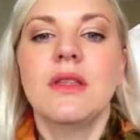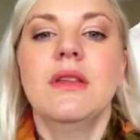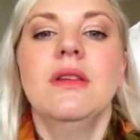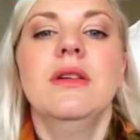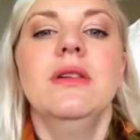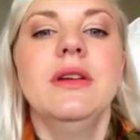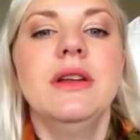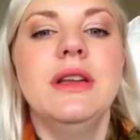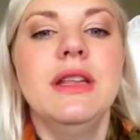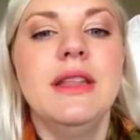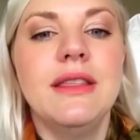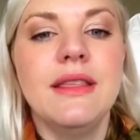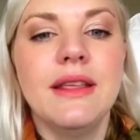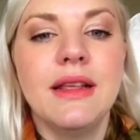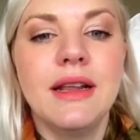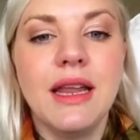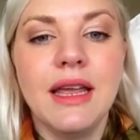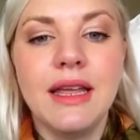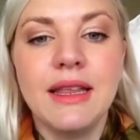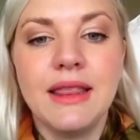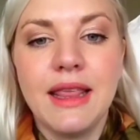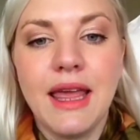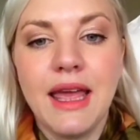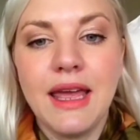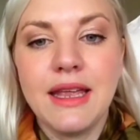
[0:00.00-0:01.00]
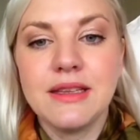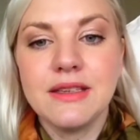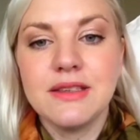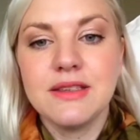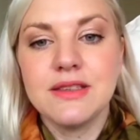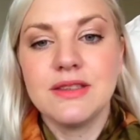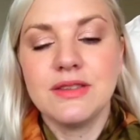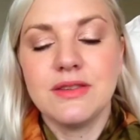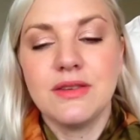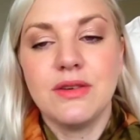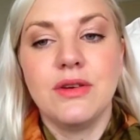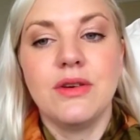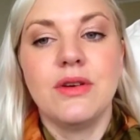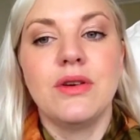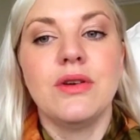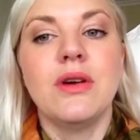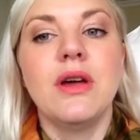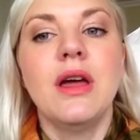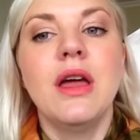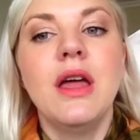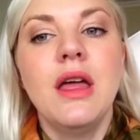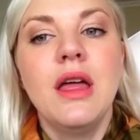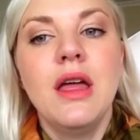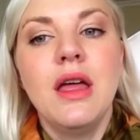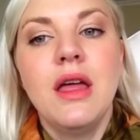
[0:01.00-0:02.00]
or anything like that, so
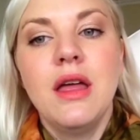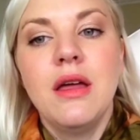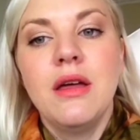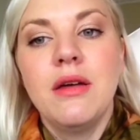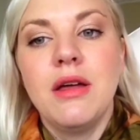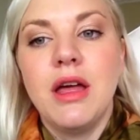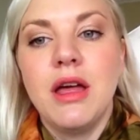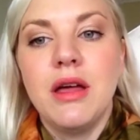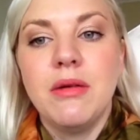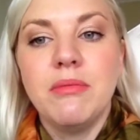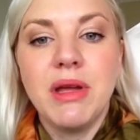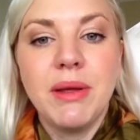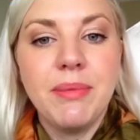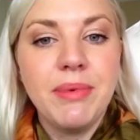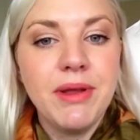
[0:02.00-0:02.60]
my